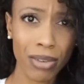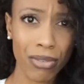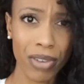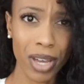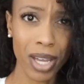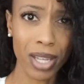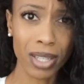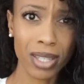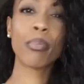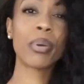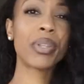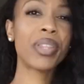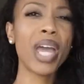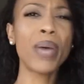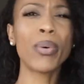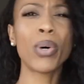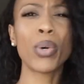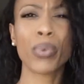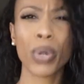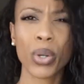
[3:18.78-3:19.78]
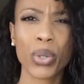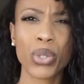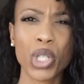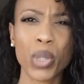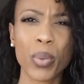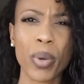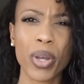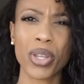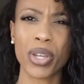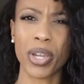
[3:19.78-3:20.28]
events, but they will roast
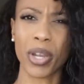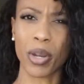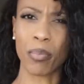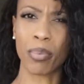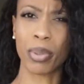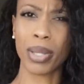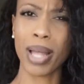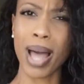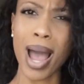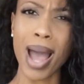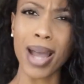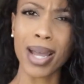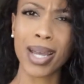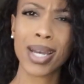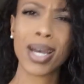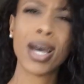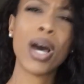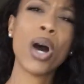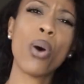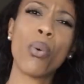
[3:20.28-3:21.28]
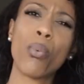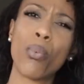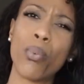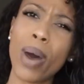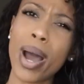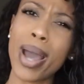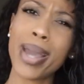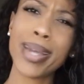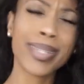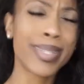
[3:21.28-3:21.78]
you whether you're black,
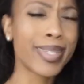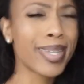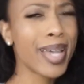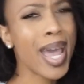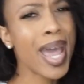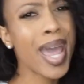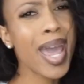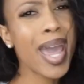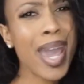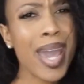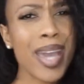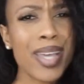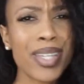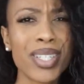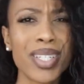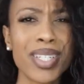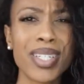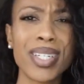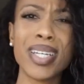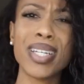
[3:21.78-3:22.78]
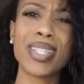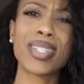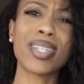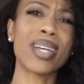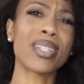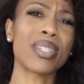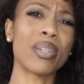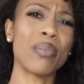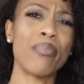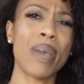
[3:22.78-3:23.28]
white, Asian, it
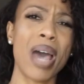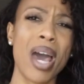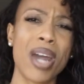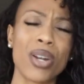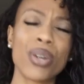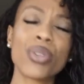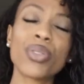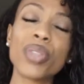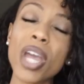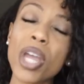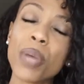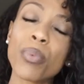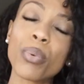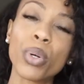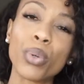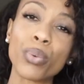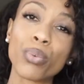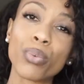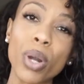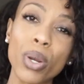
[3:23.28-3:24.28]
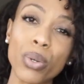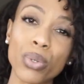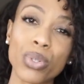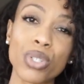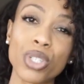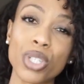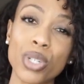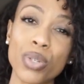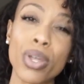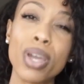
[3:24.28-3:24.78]
doesn't matter. They will
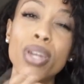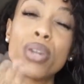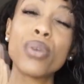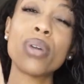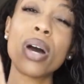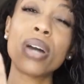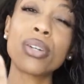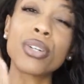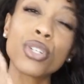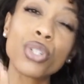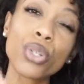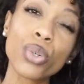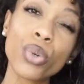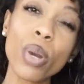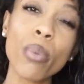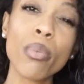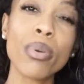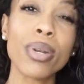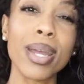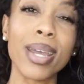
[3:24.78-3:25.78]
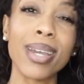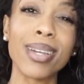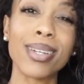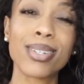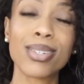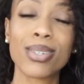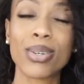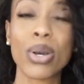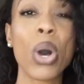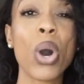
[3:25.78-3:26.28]
roast you. They do not
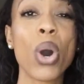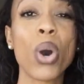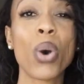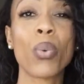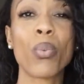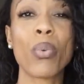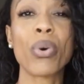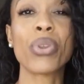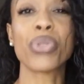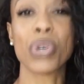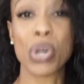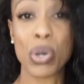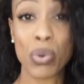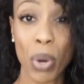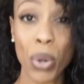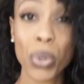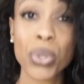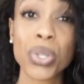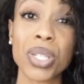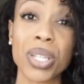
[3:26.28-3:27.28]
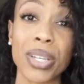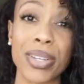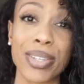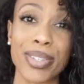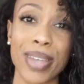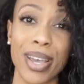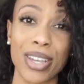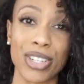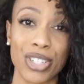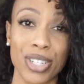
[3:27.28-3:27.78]
discriminate with their roasting
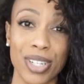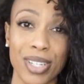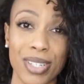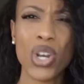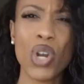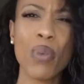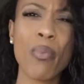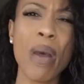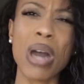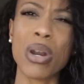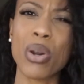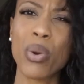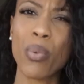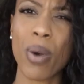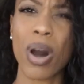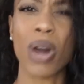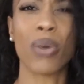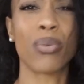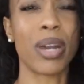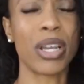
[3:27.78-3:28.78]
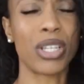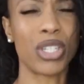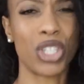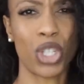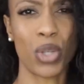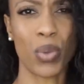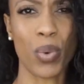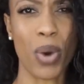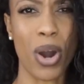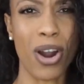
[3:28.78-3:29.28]
session, no matter what race
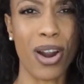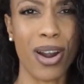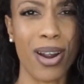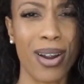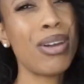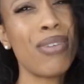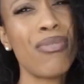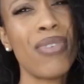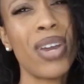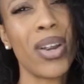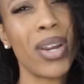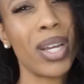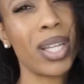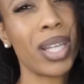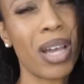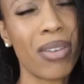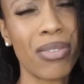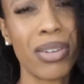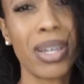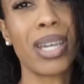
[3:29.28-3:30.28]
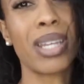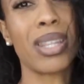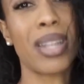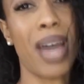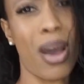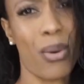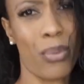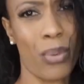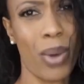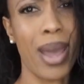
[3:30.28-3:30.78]
you are. They're very loving in
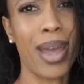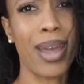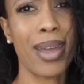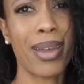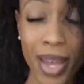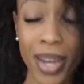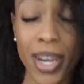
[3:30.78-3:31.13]
that way.